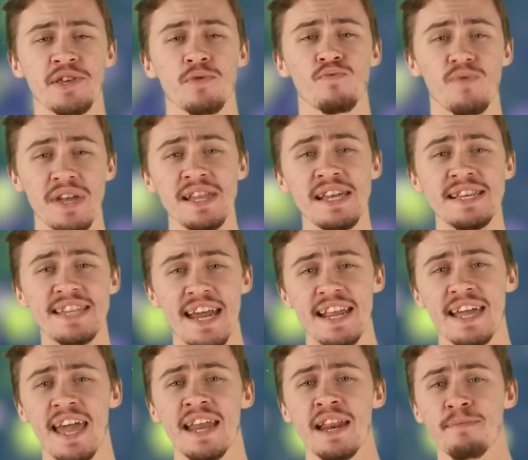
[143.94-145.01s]
is a really
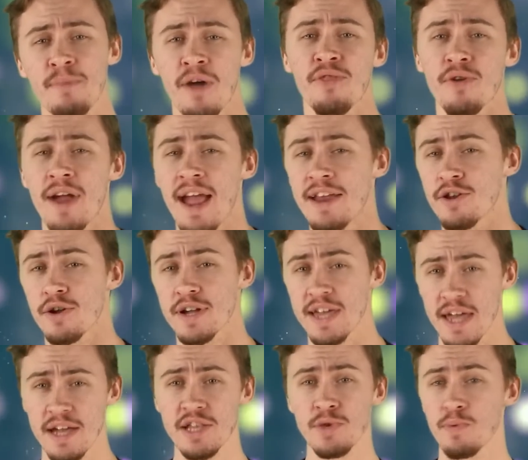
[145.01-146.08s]
dedicated mother and her
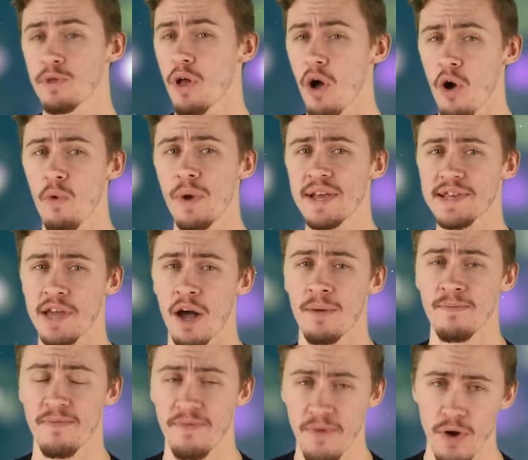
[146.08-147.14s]
kids will always
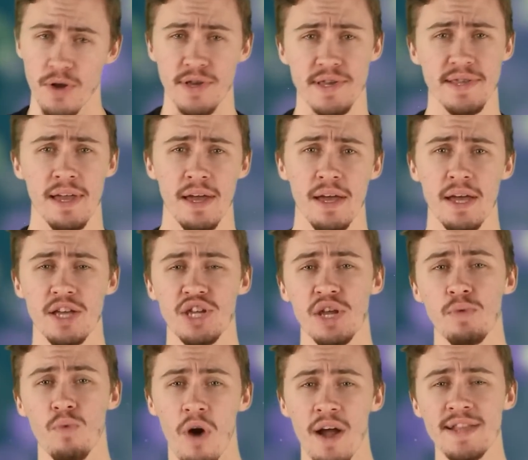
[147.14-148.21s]
come first.
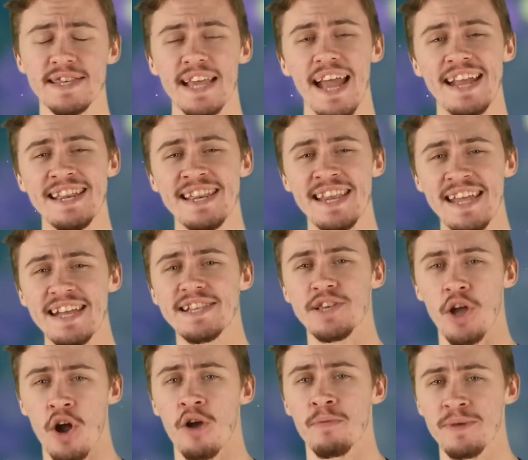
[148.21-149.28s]
She wants and
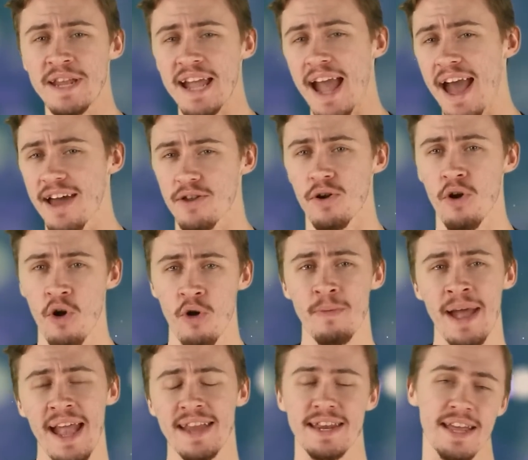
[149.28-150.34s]
needs harmony at
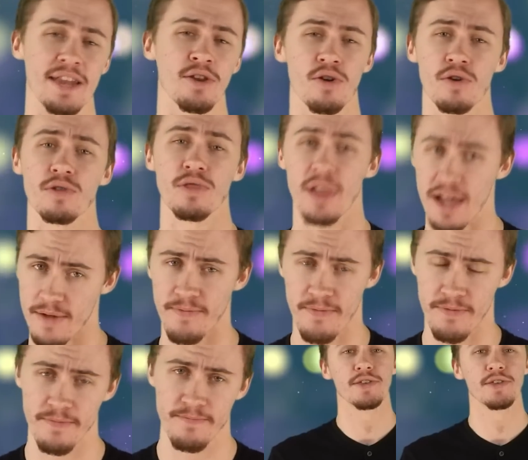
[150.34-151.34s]
home and in her life.